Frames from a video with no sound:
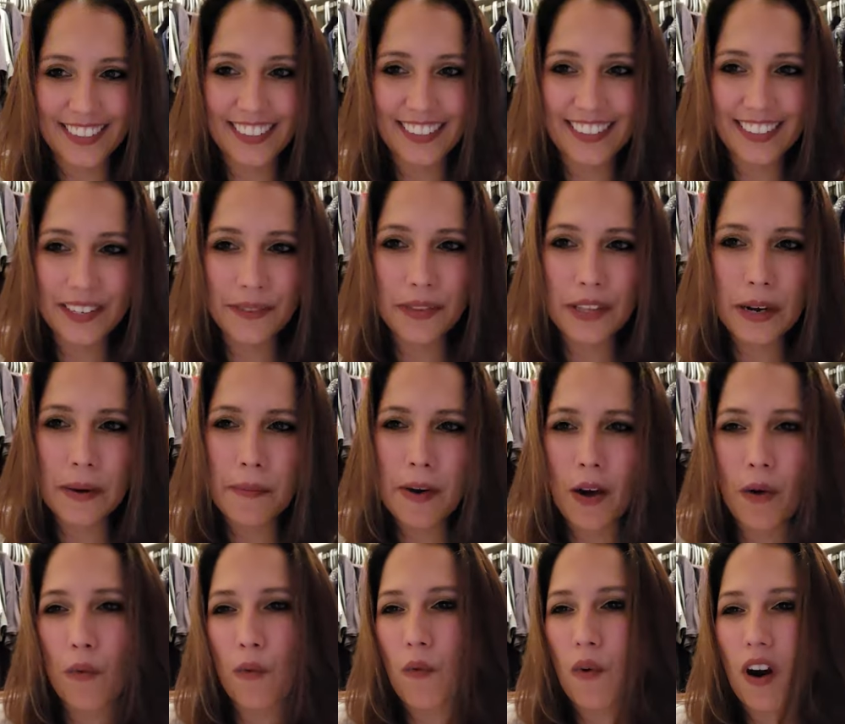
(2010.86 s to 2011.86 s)
something
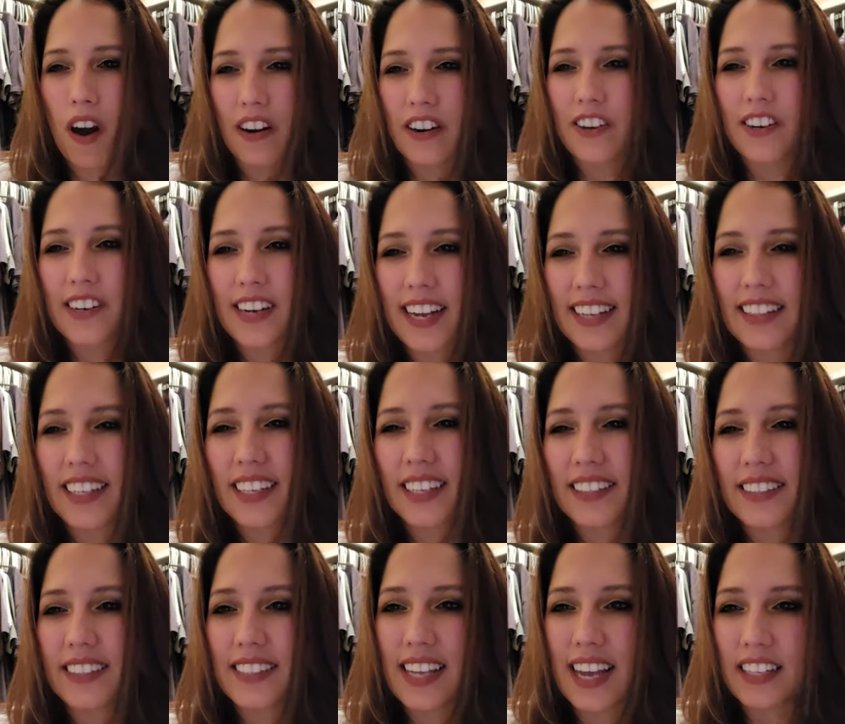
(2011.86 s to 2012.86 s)
about water I think
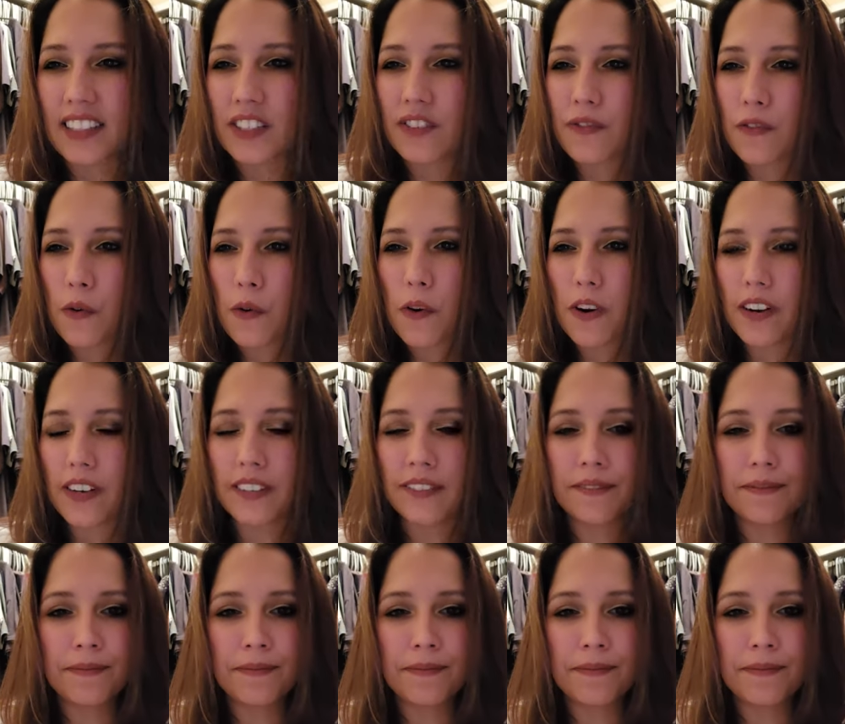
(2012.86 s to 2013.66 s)
it stands for.